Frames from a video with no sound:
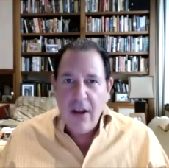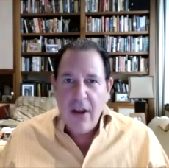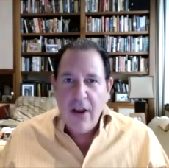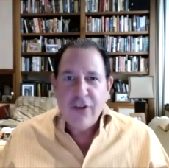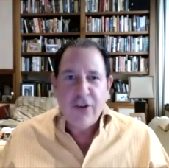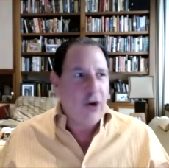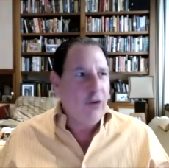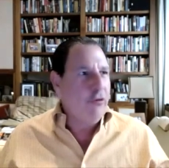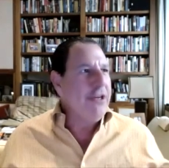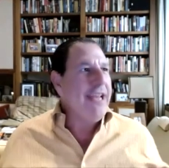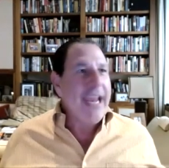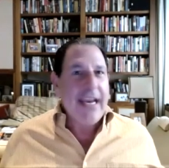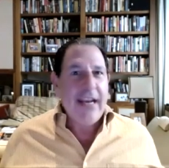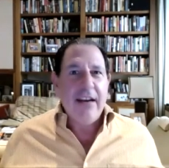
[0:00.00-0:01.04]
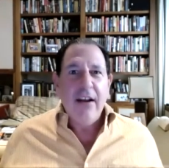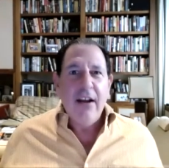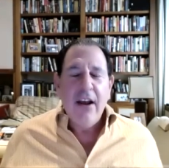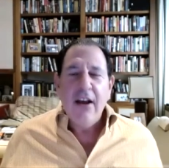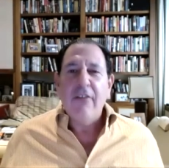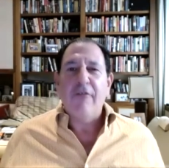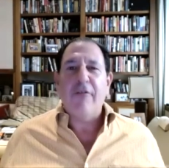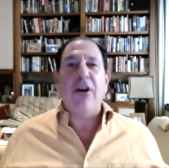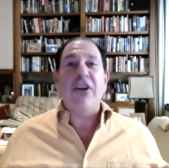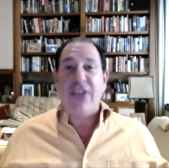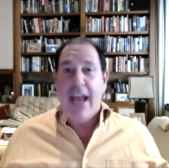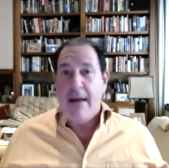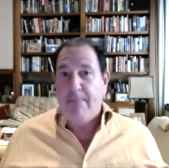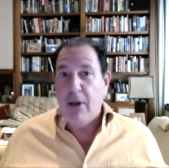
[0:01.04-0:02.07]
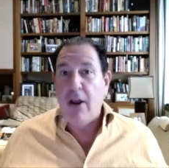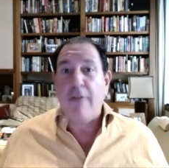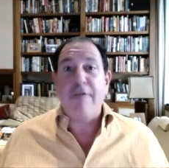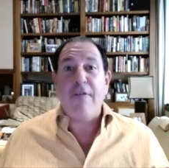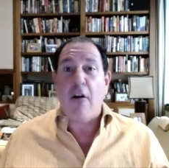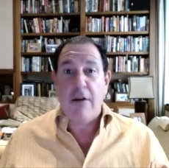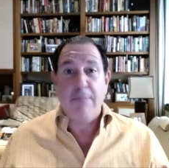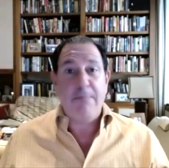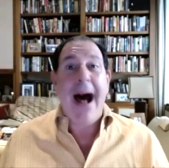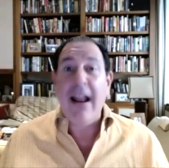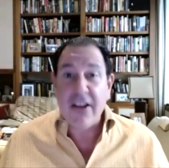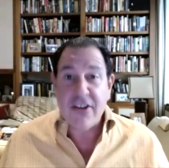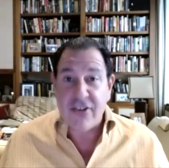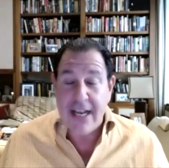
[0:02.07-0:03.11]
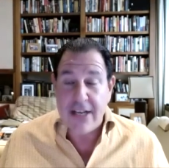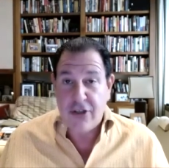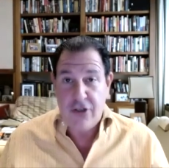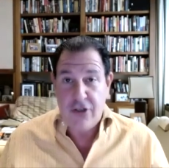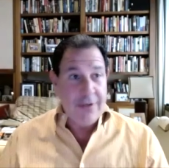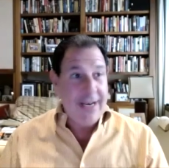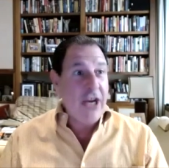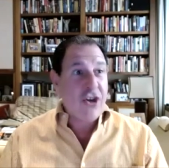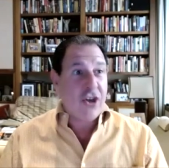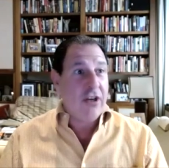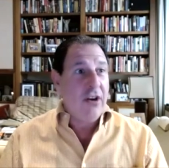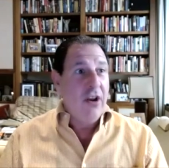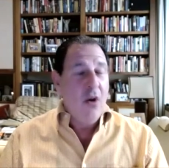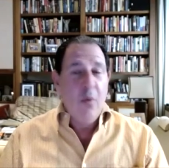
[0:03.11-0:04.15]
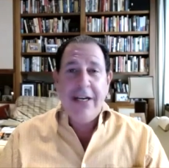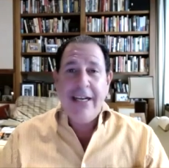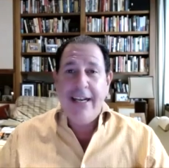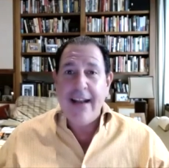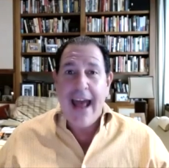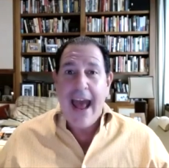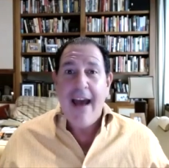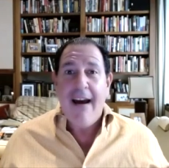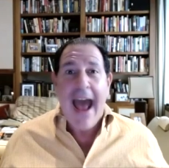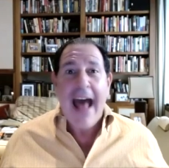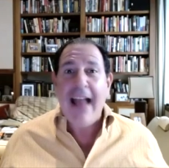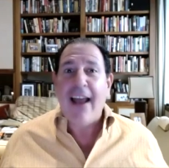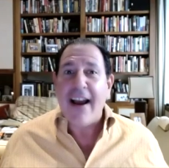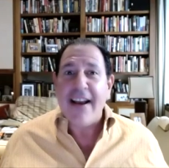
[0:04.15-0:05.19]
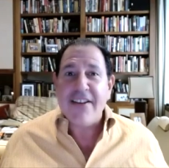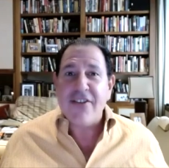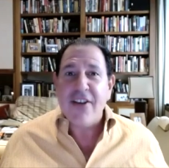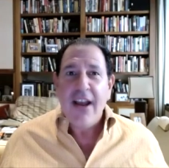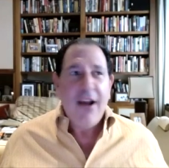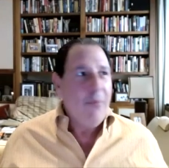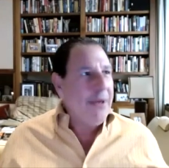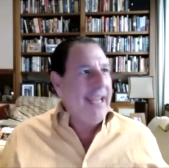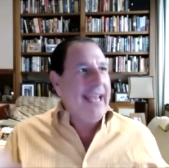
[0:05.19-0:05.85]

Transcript: to create, for example, a foreign policy. As a new nation, we needed allies. We can't